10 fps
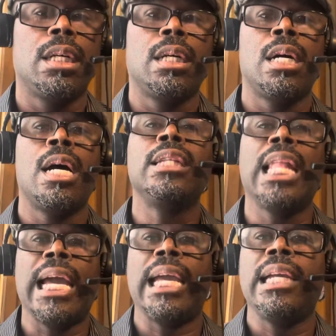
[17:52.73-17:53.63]
her
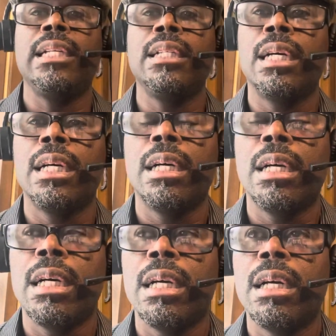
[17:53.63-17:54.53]
lane
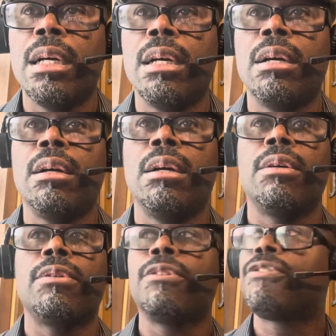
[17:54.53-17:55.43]

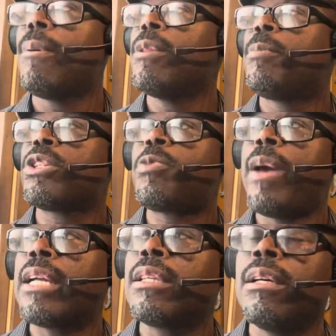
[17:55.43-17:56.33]
from the
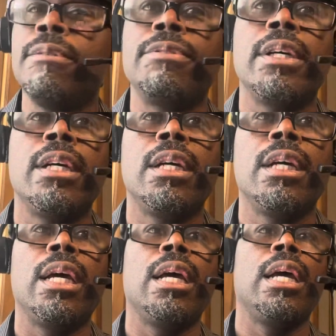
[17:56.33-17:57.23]
perspective
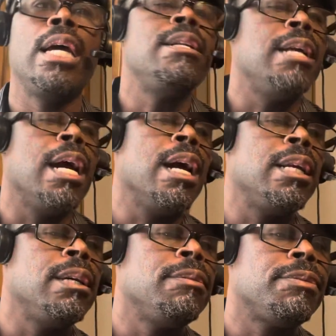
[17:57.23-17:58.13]
and
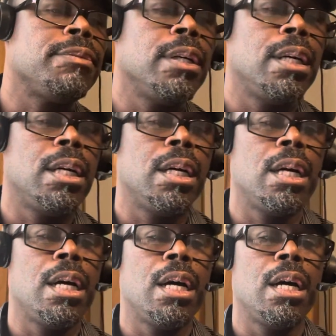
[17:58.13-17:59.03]
narrative
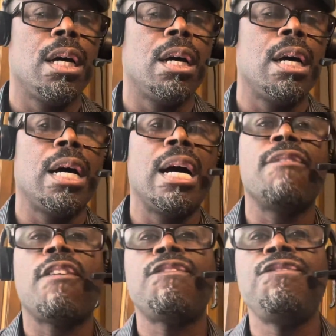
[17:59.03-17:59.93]

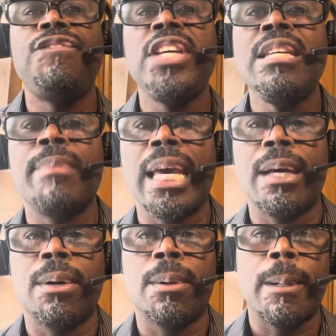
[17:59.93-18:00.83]
of a female.